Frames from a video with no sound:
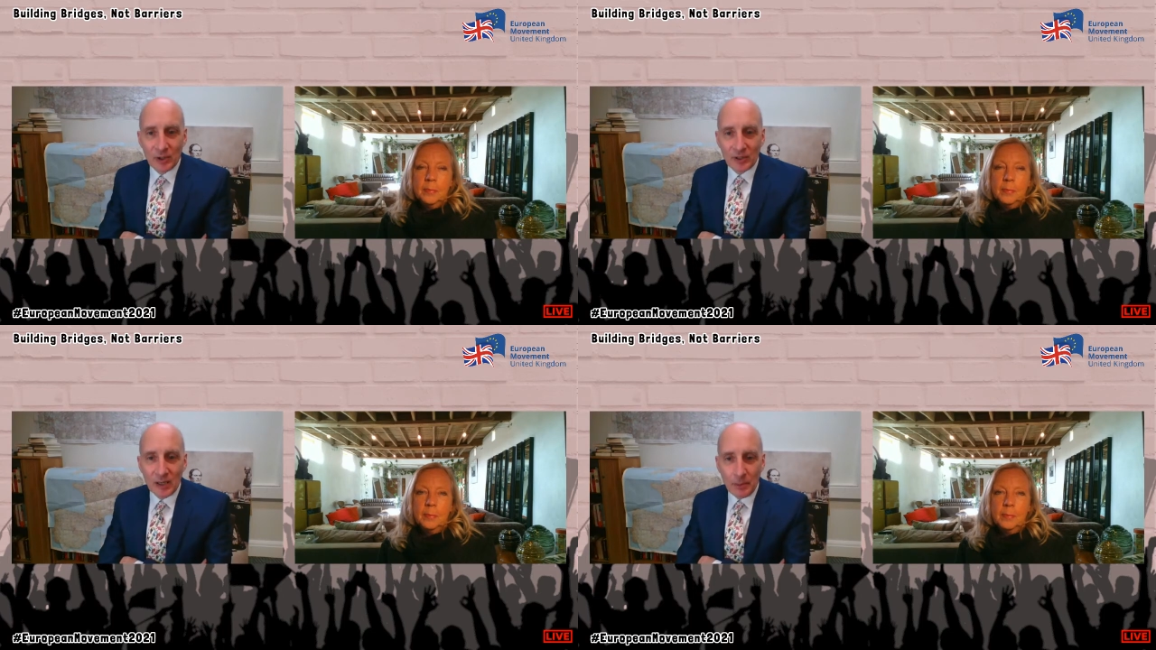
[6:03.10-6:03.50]

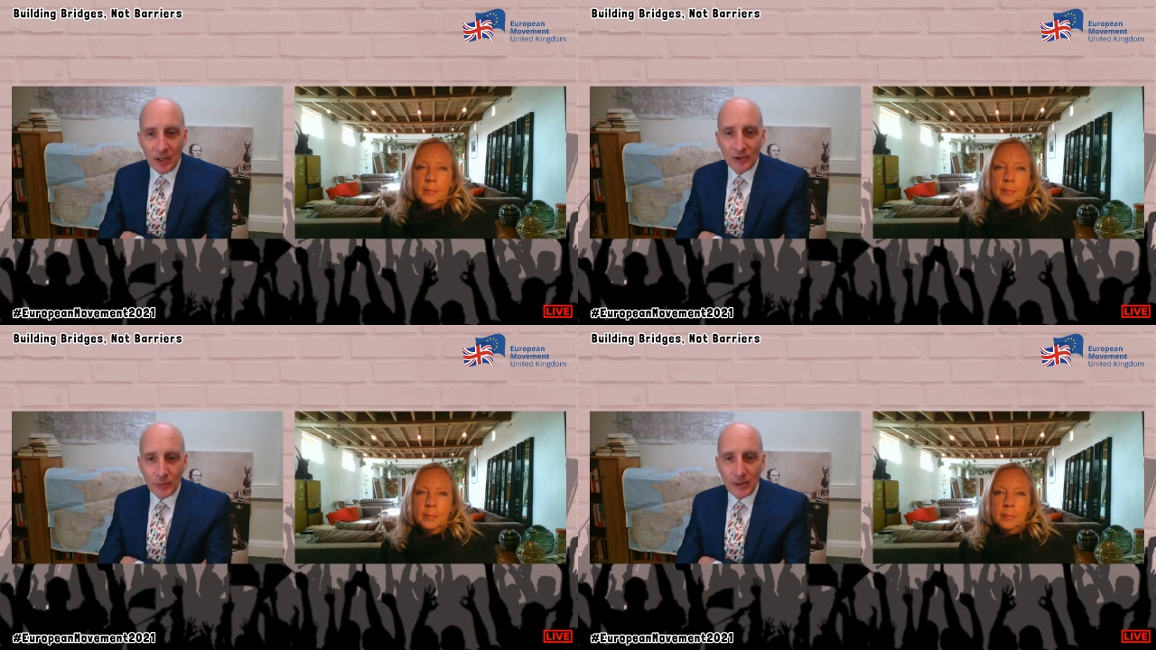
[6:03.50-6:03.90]
Speaker 1: want a
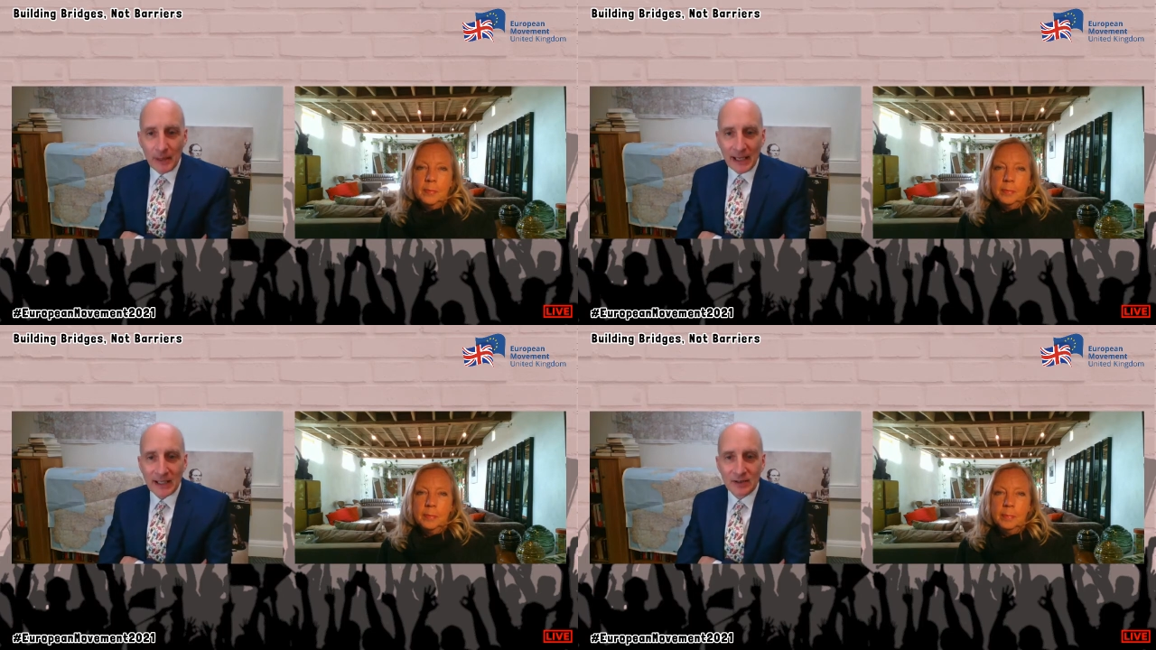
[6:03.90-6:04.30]
pathway
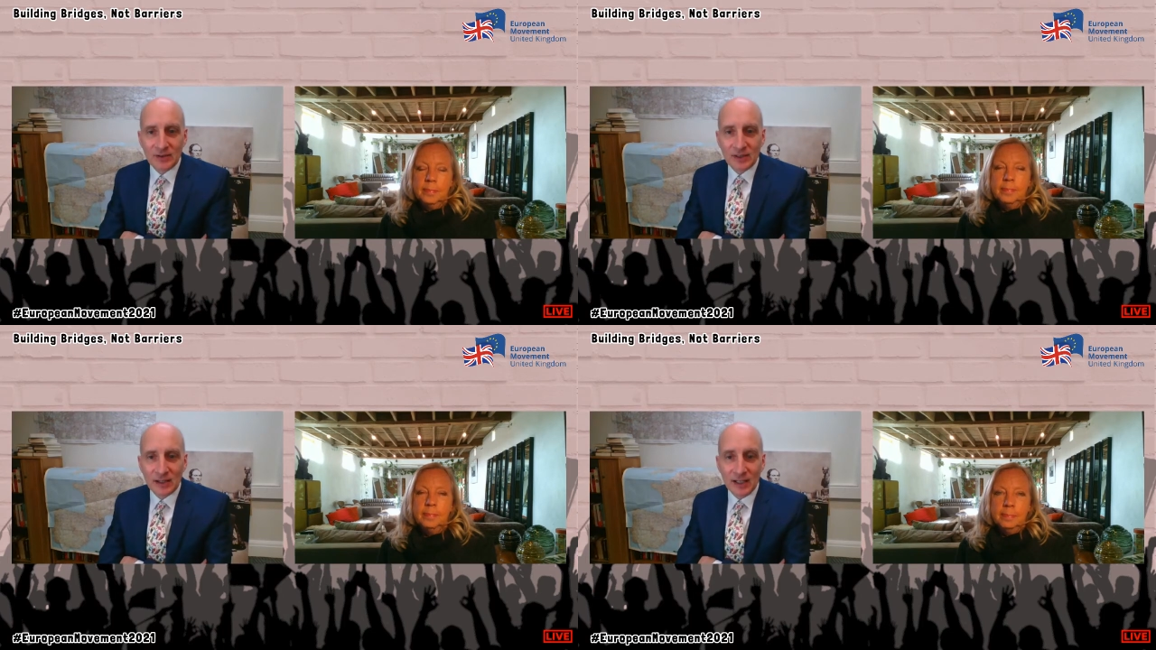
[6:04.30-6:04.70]
back
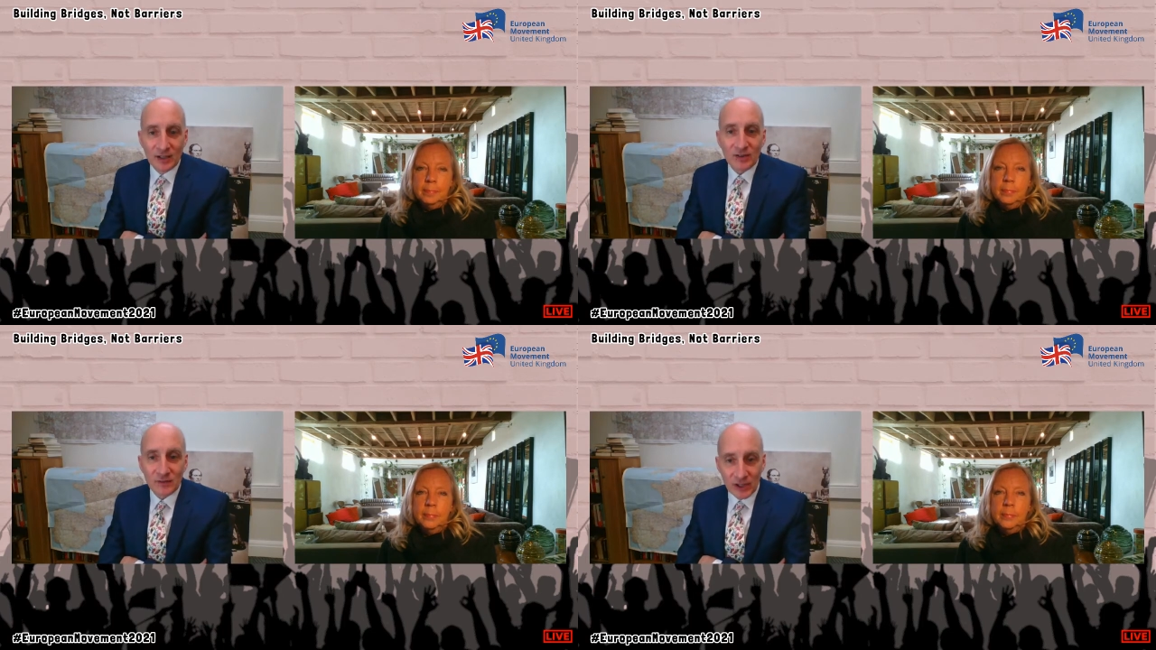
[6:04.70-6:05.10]
into the
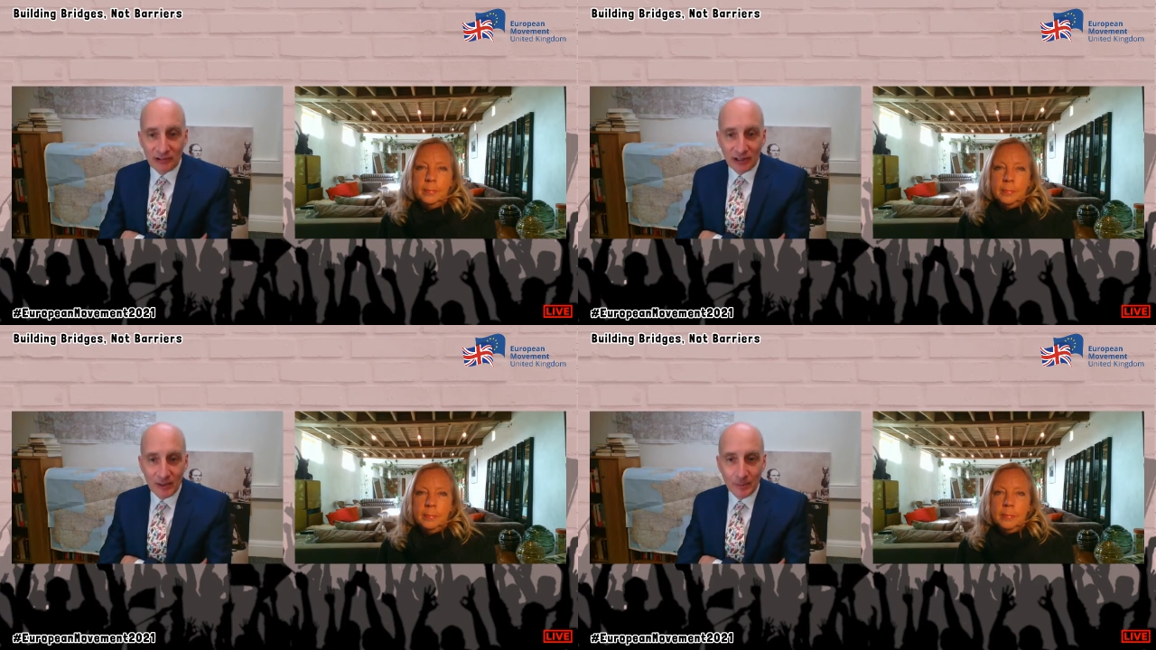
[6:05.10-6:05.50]
heart of
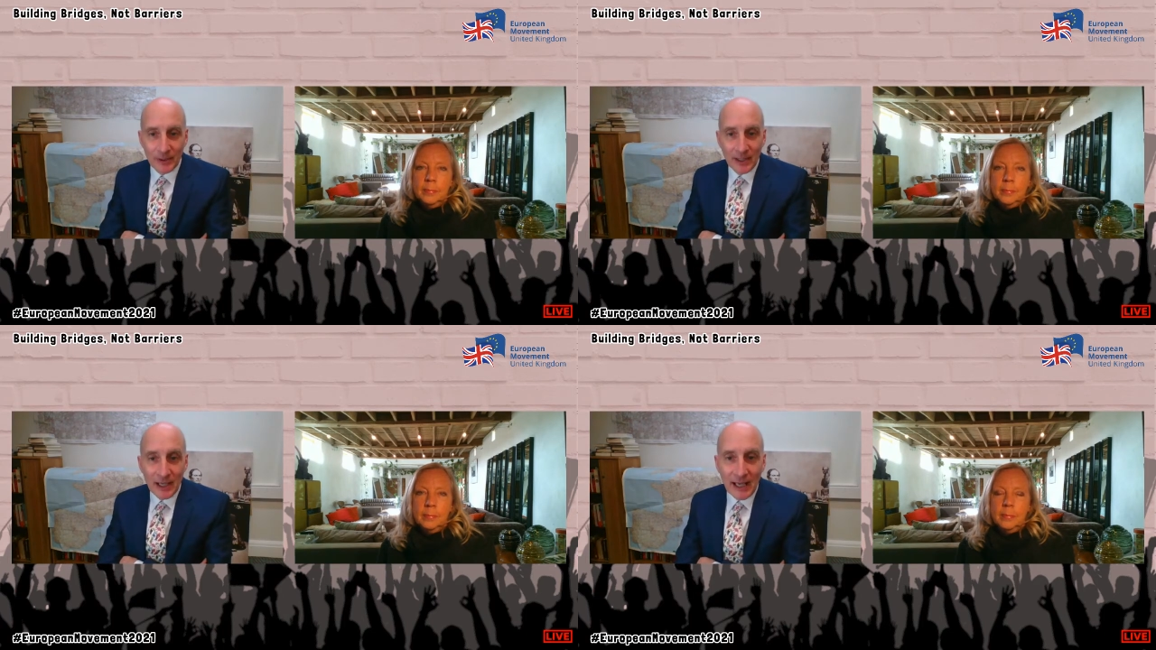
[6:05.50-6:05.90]
Europe?
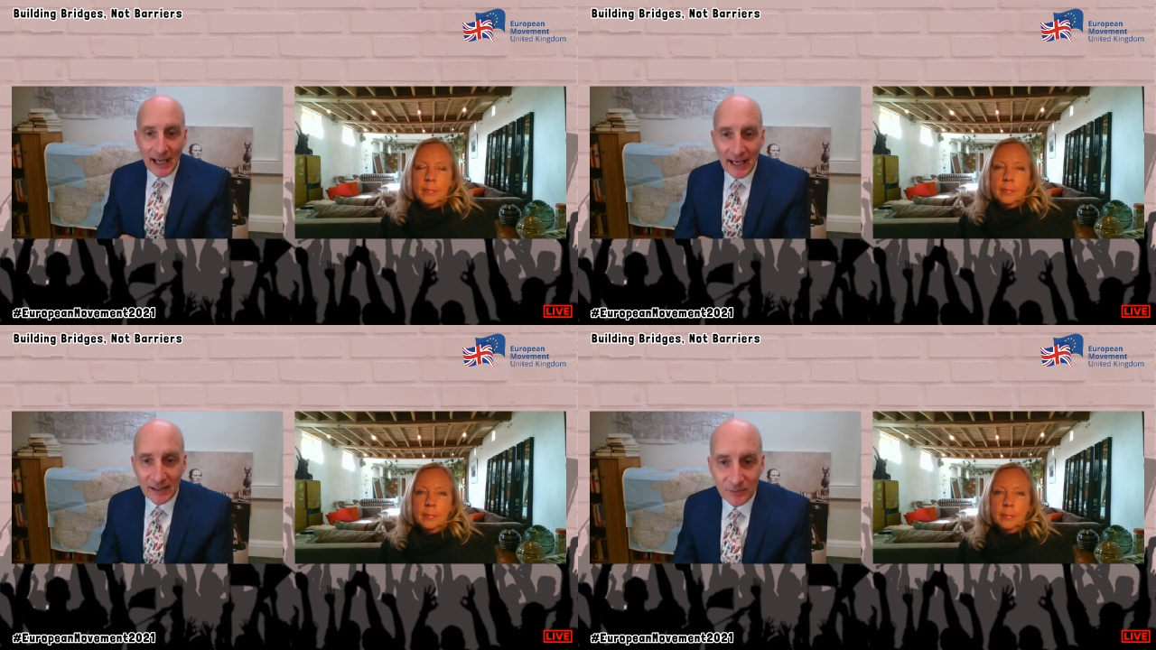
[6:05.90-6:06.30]

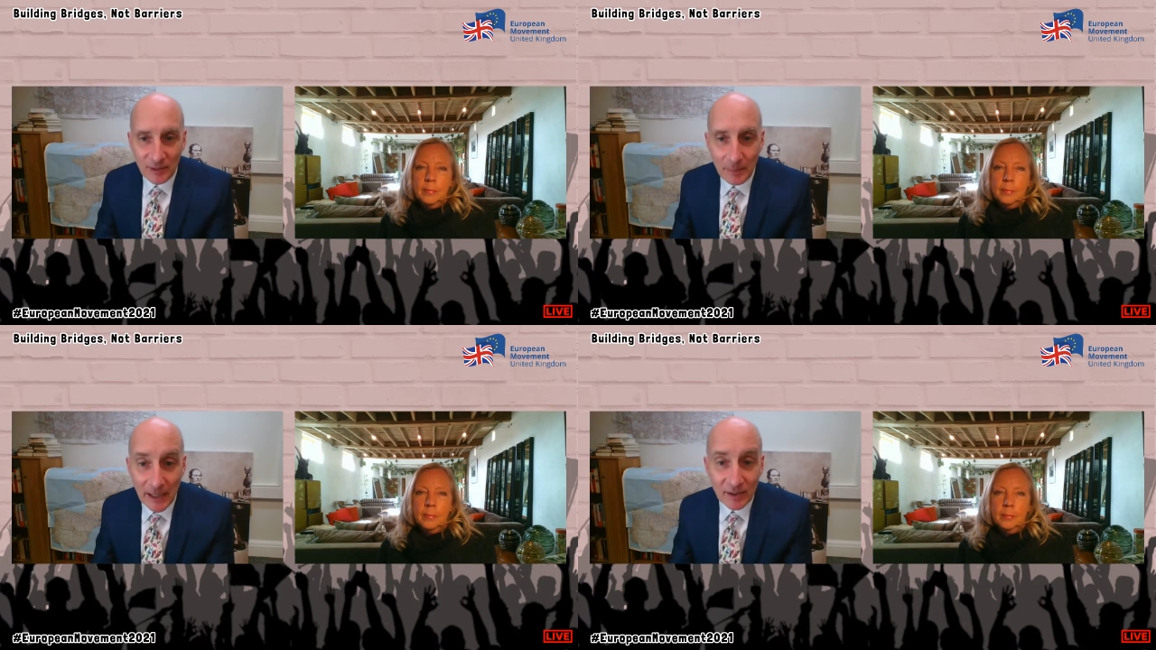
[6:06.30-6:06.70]
And we're
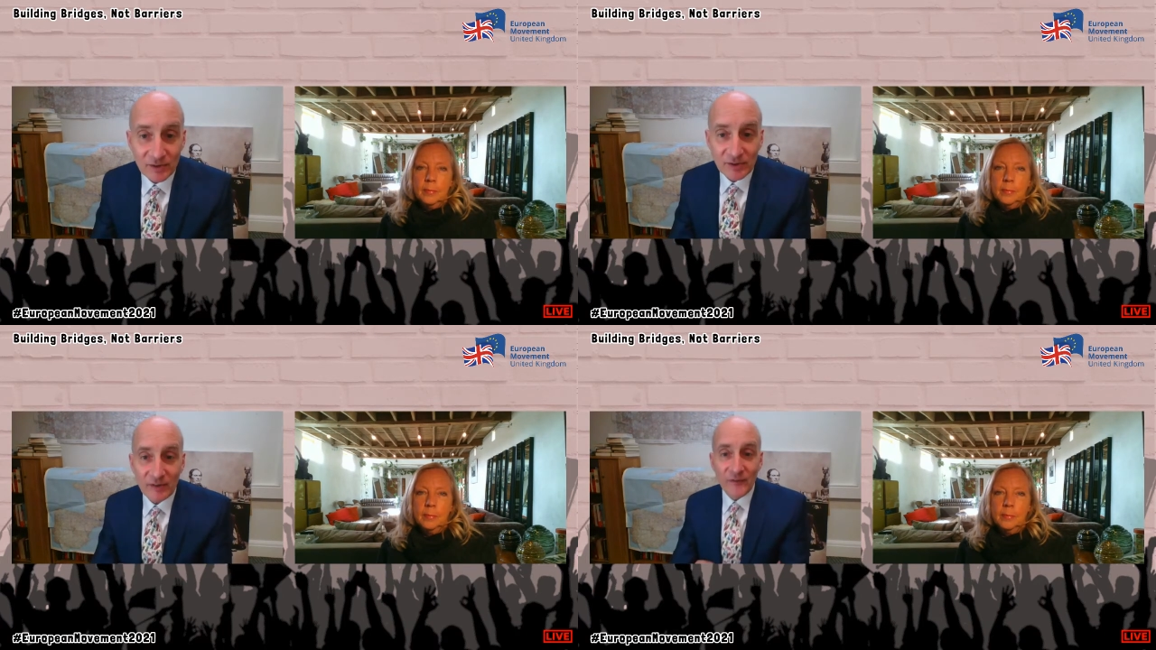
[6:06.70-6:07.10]
about as